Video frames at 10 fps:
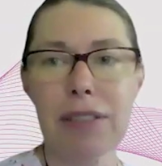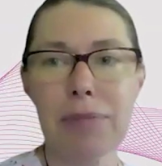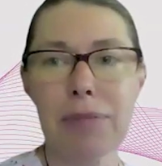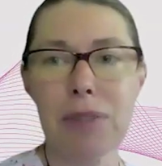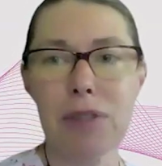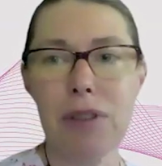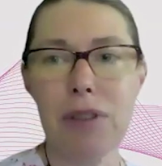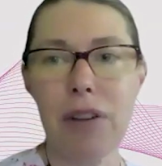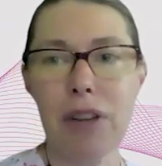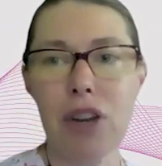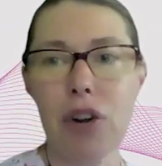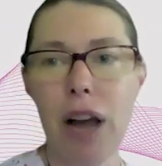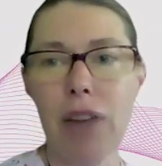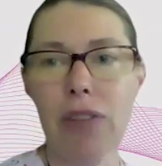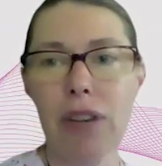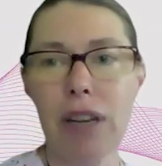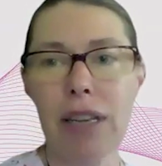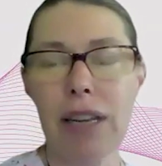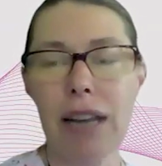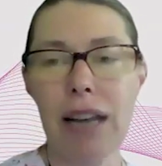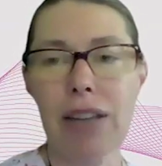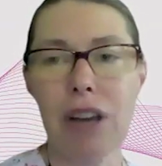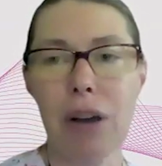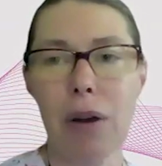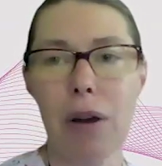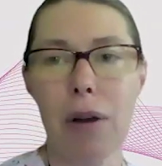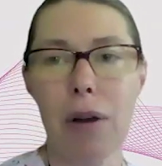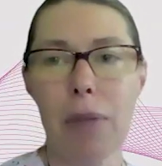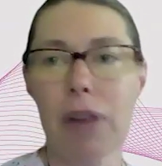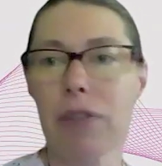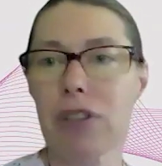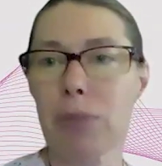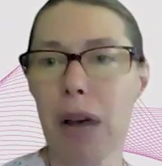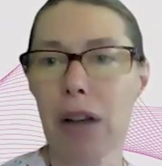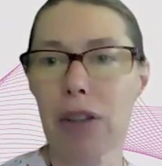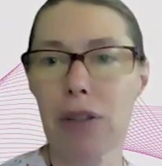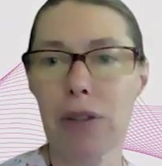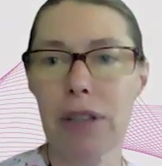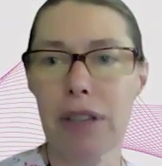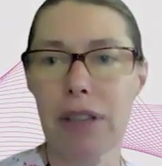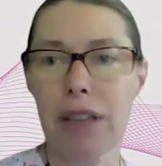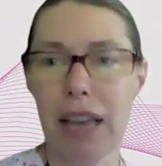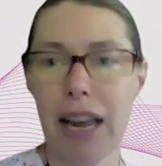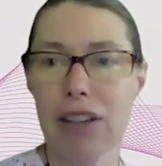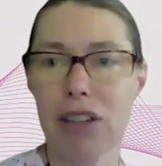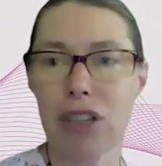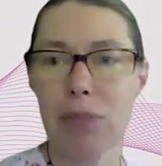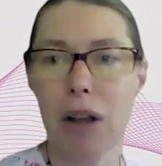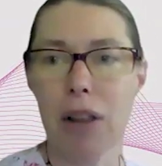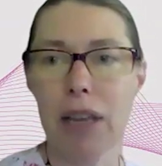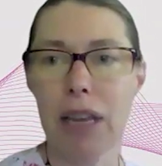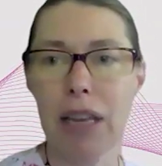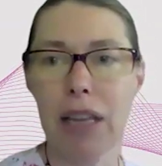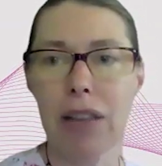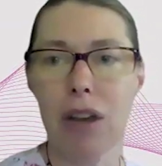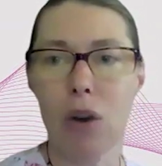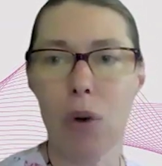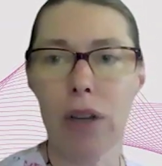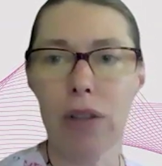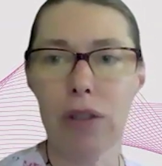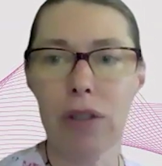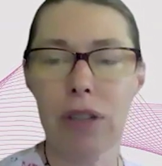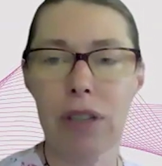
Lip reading: There's a curiosity. It has a bit of a smell to it. They can actually smell the Healy, the coils.